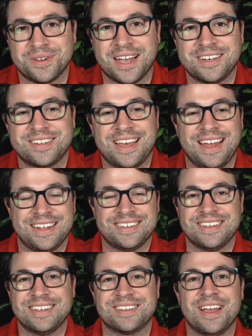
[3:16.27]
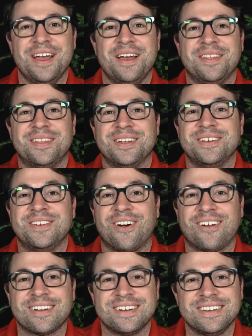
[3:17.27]
Catch that. He says the
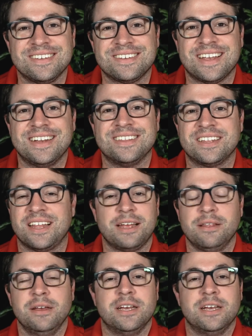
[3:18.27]
darkness and the light.